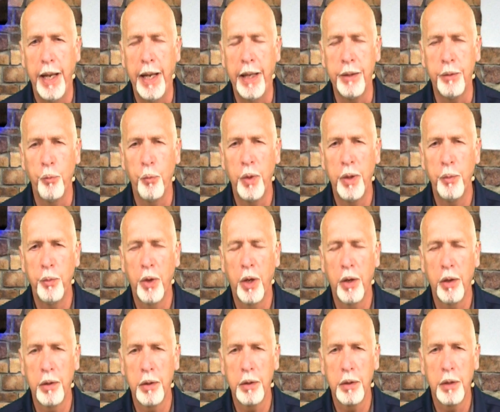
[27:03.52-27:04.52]
and we
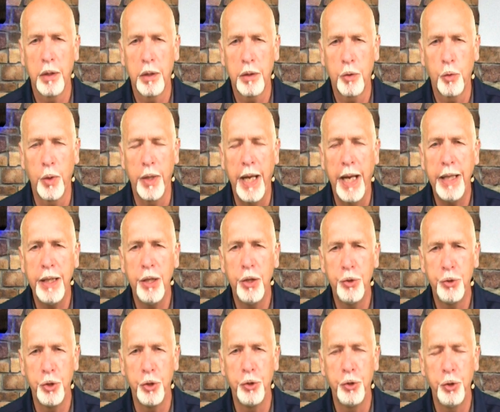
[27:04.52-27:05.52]
were
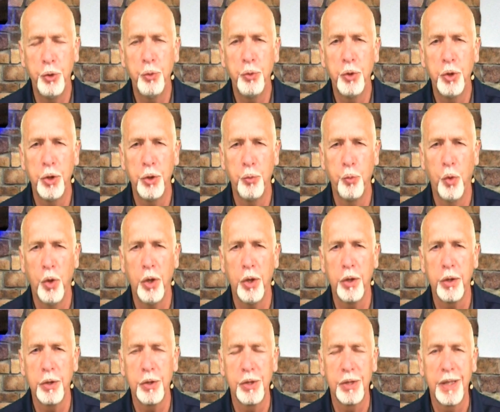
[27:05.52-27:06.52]
created to do good
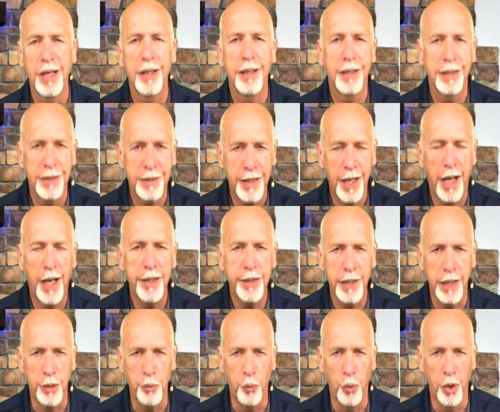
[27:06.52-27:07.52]
works,
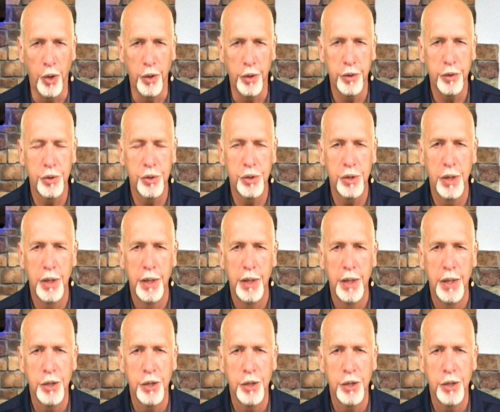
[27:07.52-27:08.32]
godly works.